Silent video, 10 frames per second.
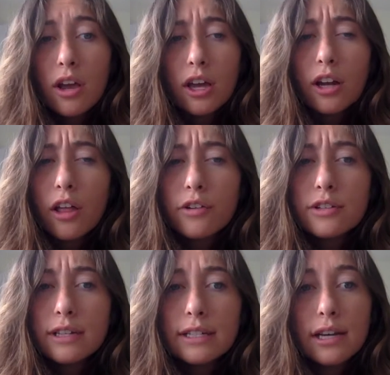In other
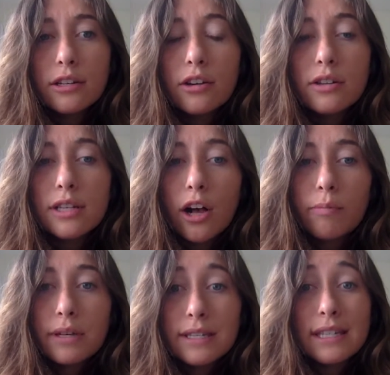states, I noticed
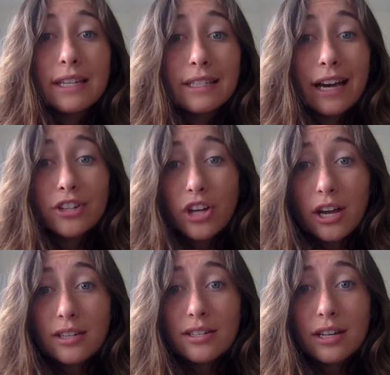
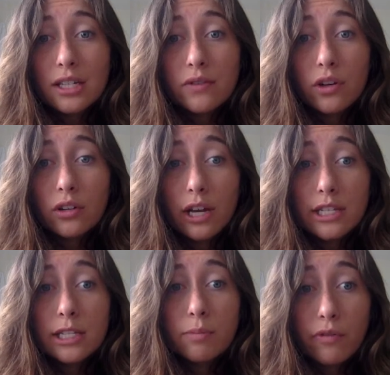LPC-S stands for
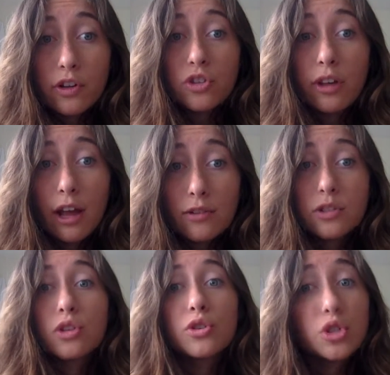Licensed Professional
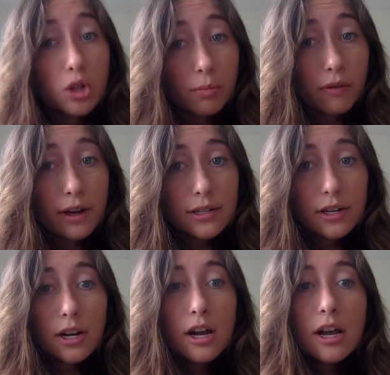Counselor Supervisor,